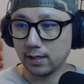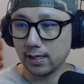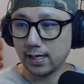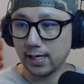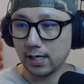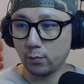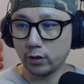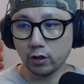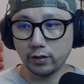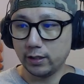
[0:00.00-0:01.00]
And we
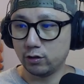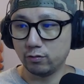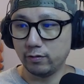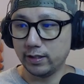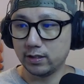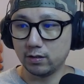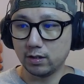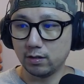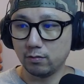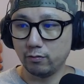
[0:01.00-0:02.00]
don't need to read
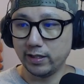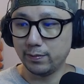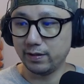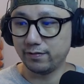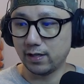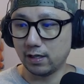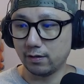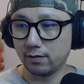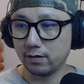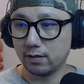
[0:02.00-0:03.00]
the README
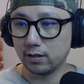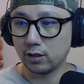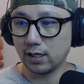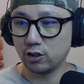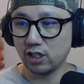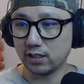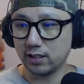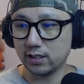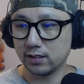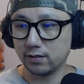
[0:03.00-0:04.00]
file. Uncheck
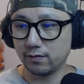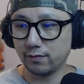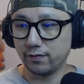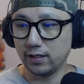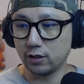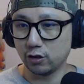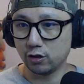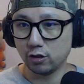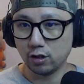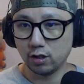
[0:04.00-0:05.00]
this, finish.